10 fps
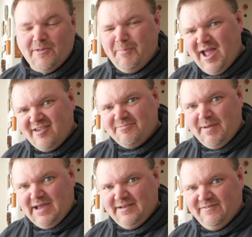the
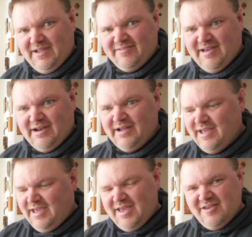passband of the antenna
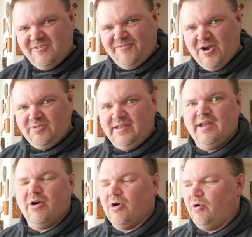is fairly
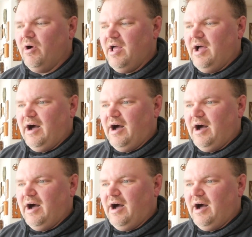narrow.